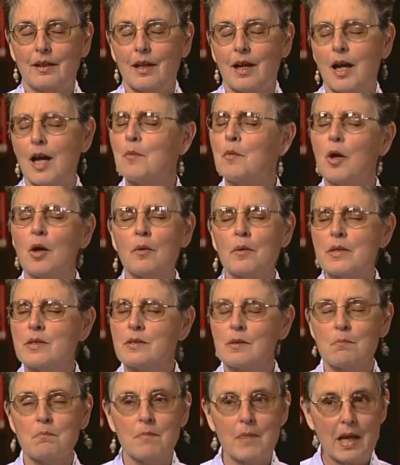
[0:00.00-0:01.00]
I'm
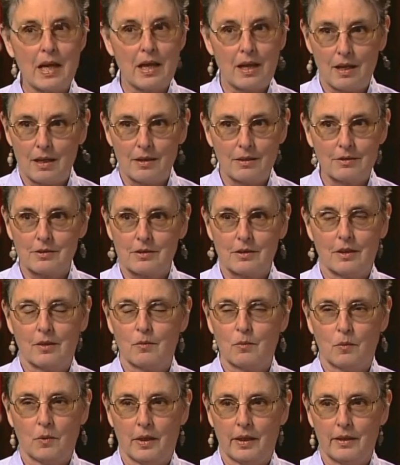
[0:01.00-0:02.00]
always amazed at
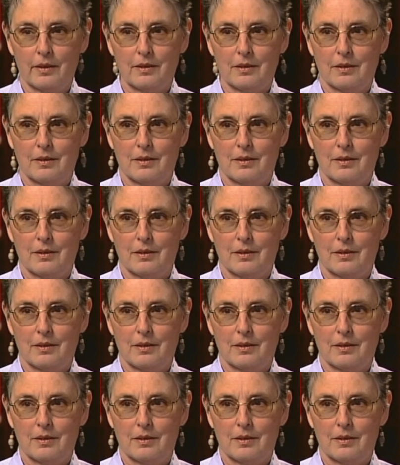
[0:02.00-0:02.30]
what,